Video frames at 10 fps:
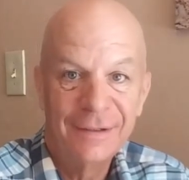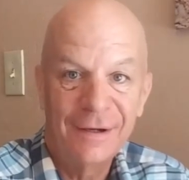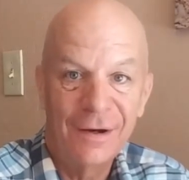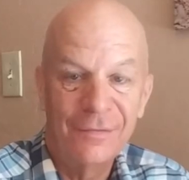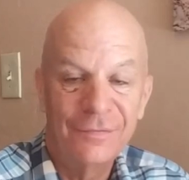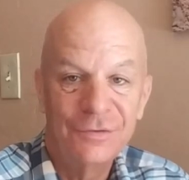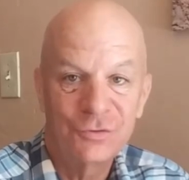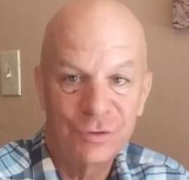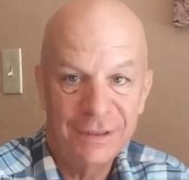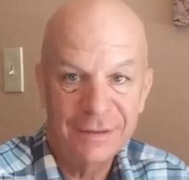of
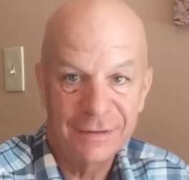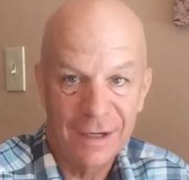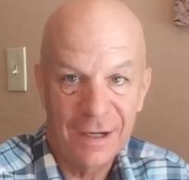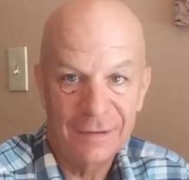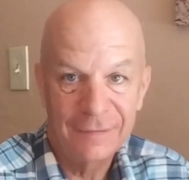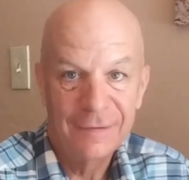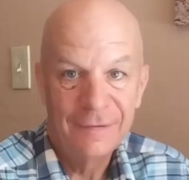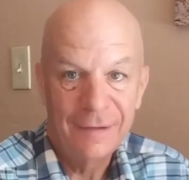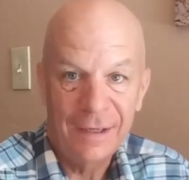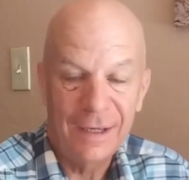treating God
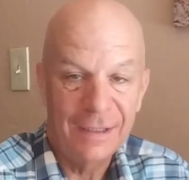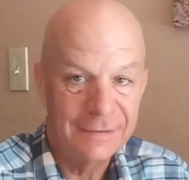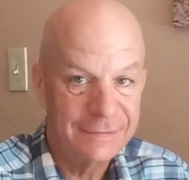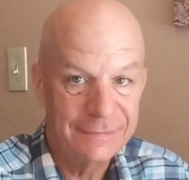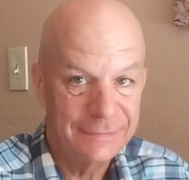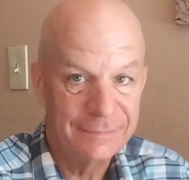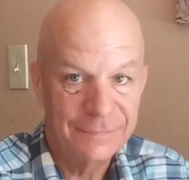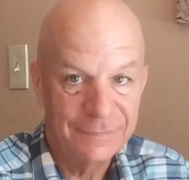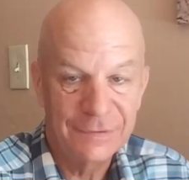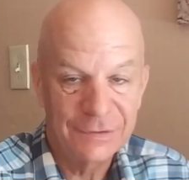as
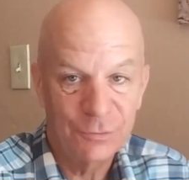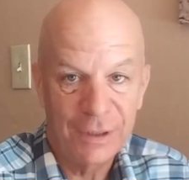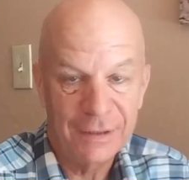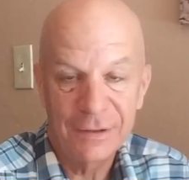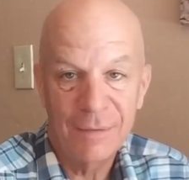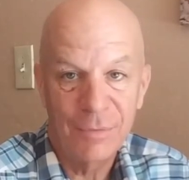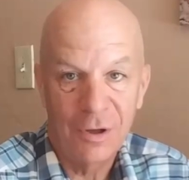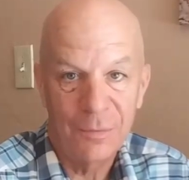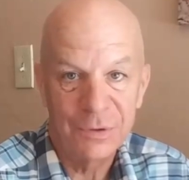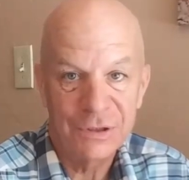this great
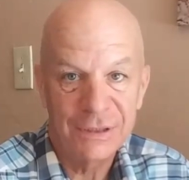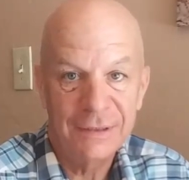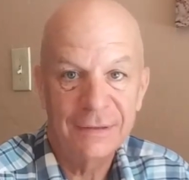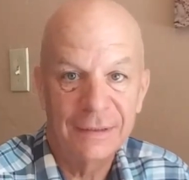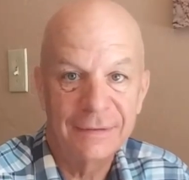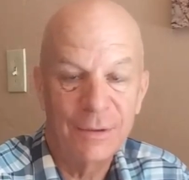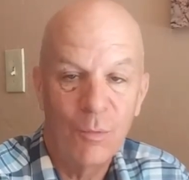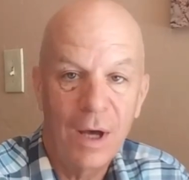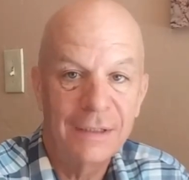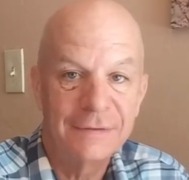gumball machine that they
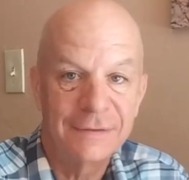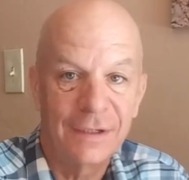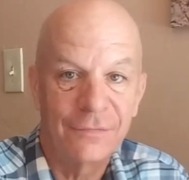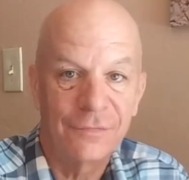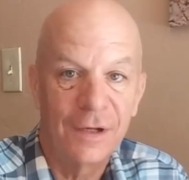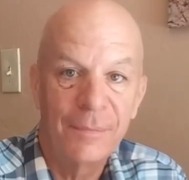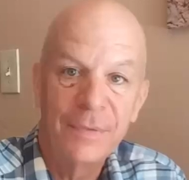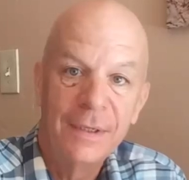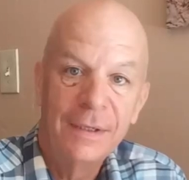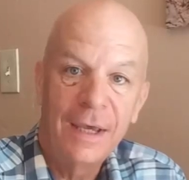wanted stuff from,
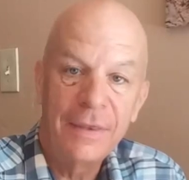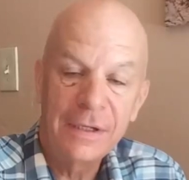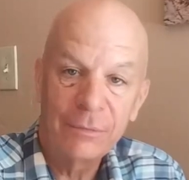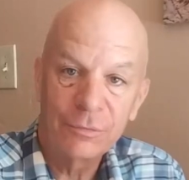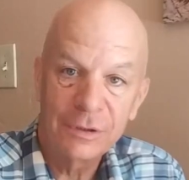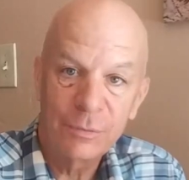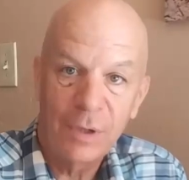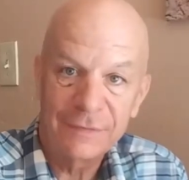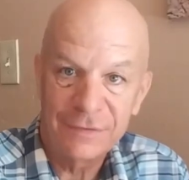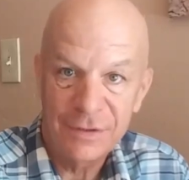and they didn't really
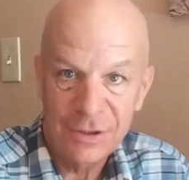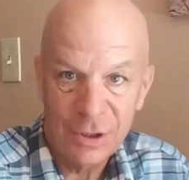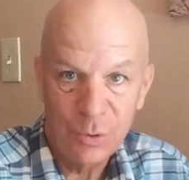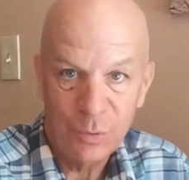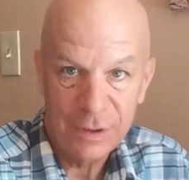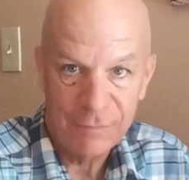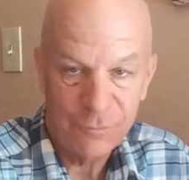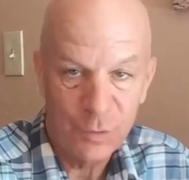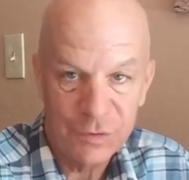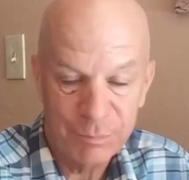want to know him
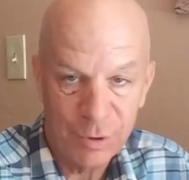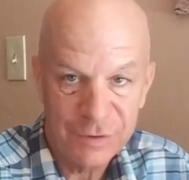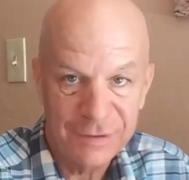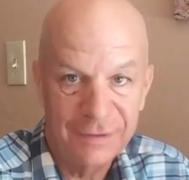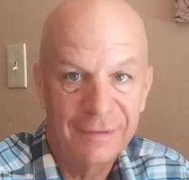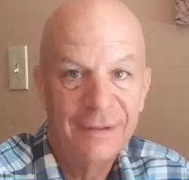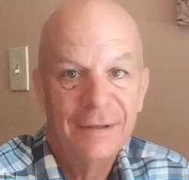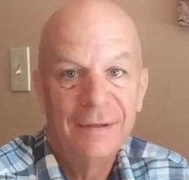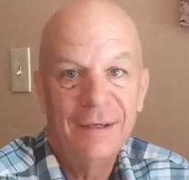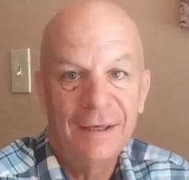for his person.
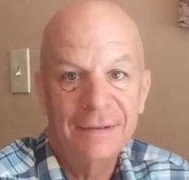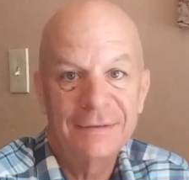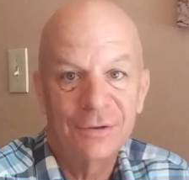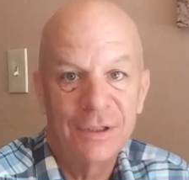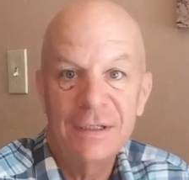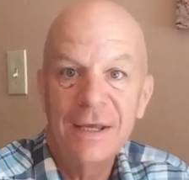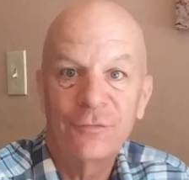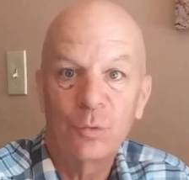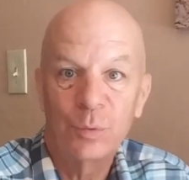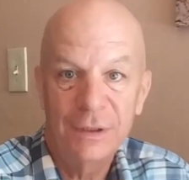And so they
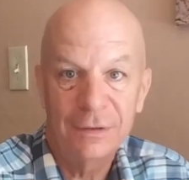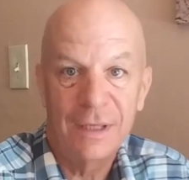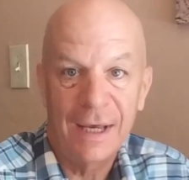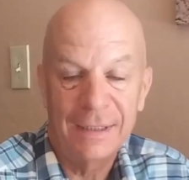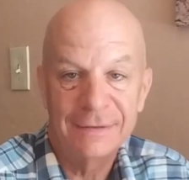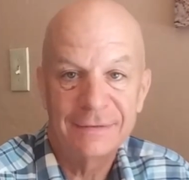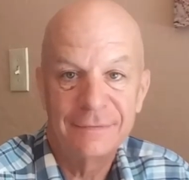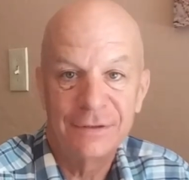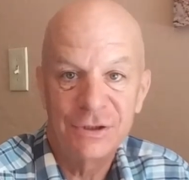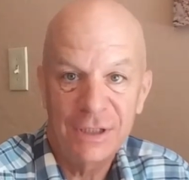never
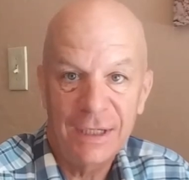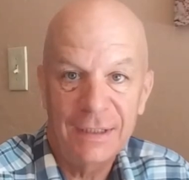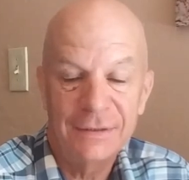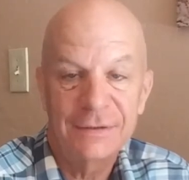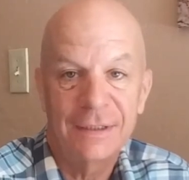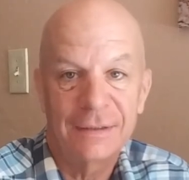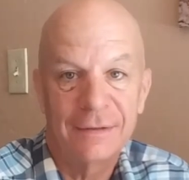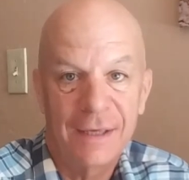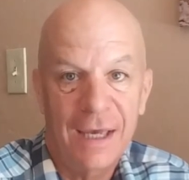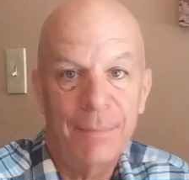realized the change that can
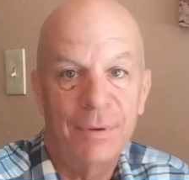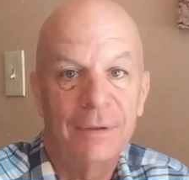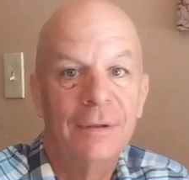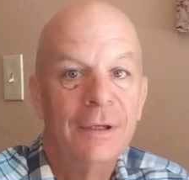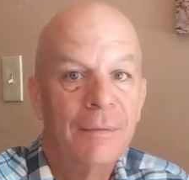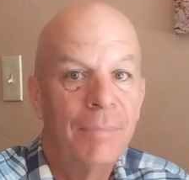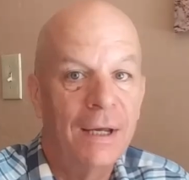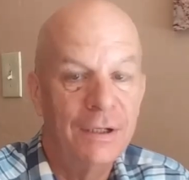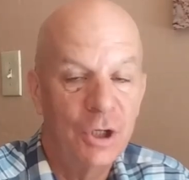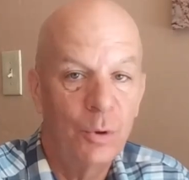happen
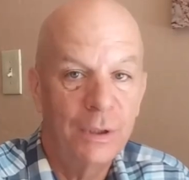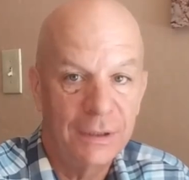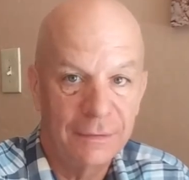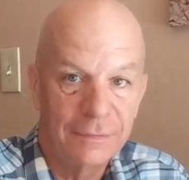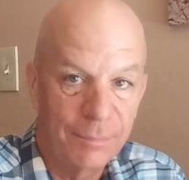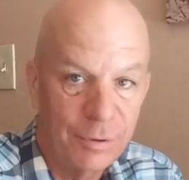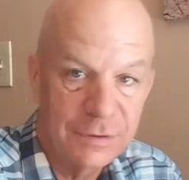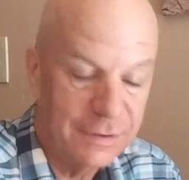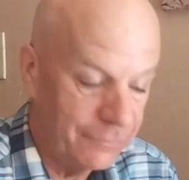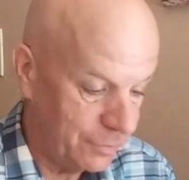by knowing the
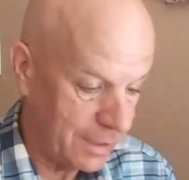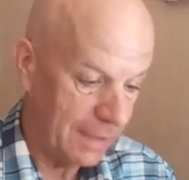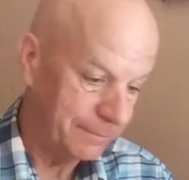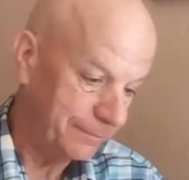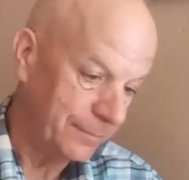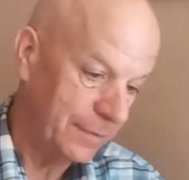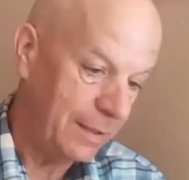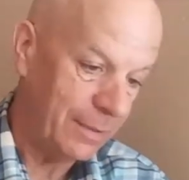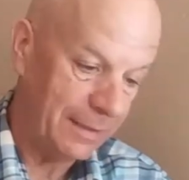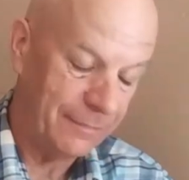person of your God. But
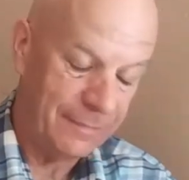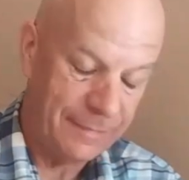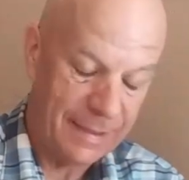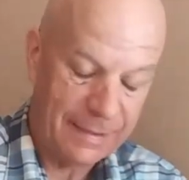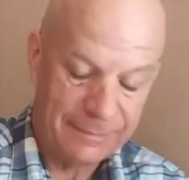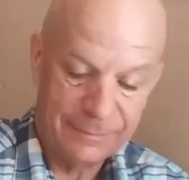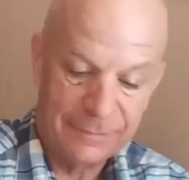anyway, that